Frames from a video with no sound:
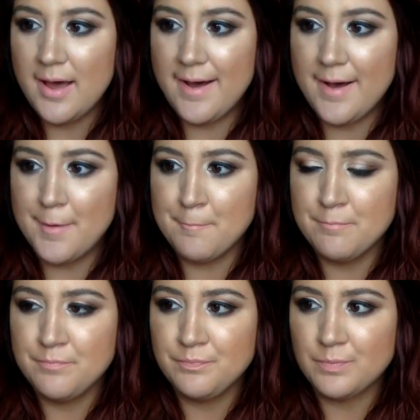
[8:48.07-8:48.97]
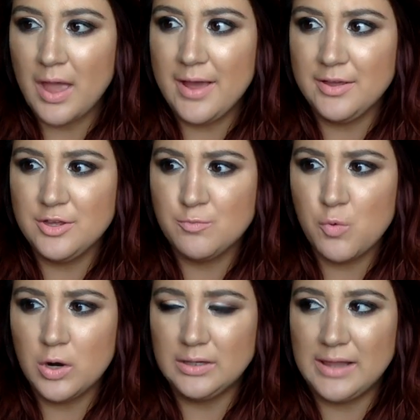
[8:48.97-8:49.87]
I
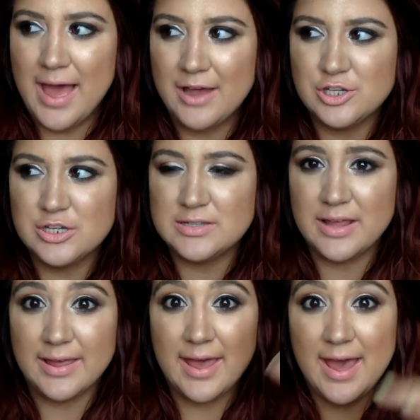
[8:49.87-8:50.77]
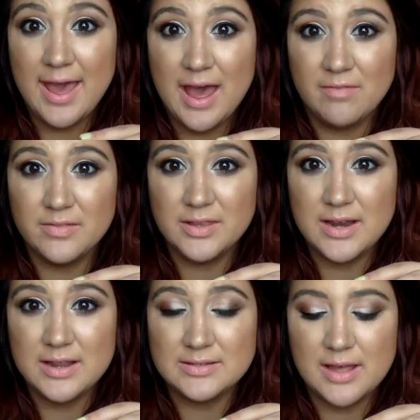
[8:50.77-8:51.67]
wore lashes like half of the
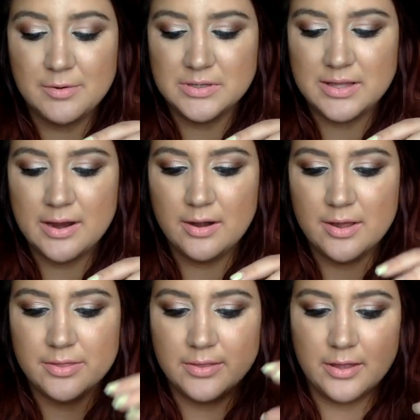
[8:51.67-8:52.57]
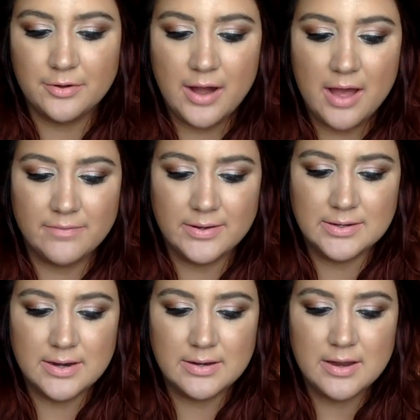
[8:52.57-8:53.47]
days I was there, and then the other half I
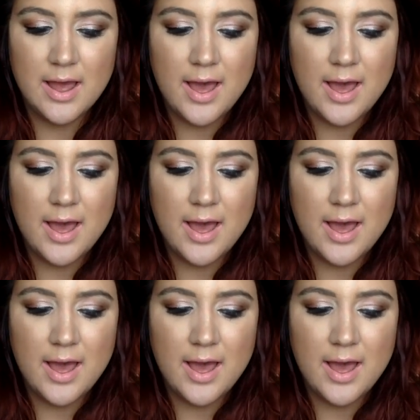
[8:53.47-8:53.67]
didn't.